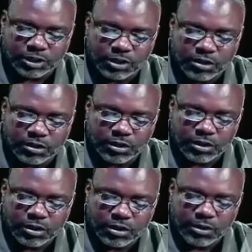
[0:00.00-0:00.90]
per share,
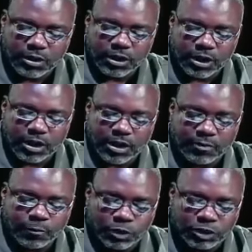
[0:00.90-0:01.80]

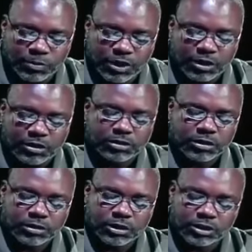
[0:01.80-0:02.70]
which
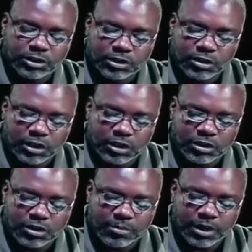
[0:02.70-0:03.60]
means this is going to end